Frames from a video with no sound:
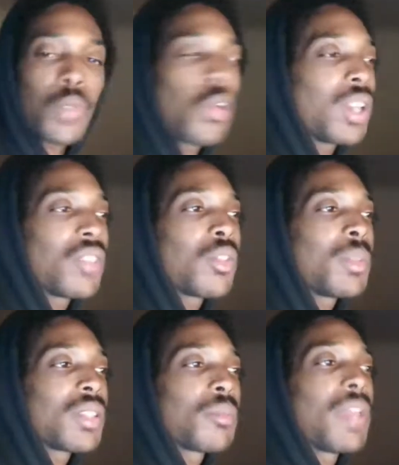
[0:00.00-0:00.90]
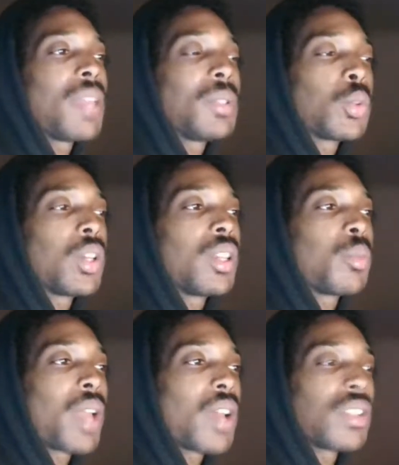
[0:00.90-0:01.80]
One of them is maybe
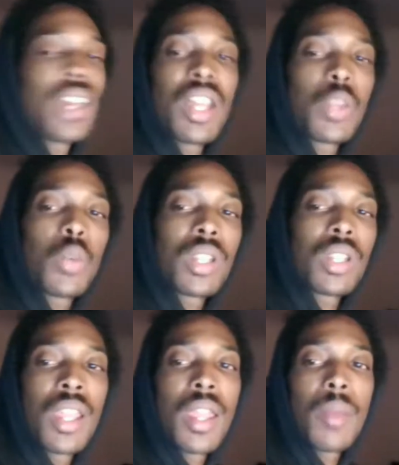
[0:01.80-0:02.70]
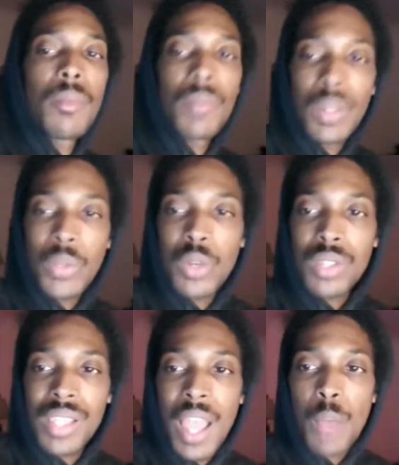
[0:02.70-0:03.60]
300 pounds. The other one, we're
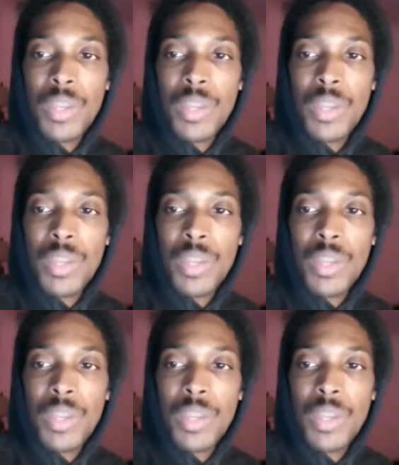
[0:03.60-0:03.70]
gonna see how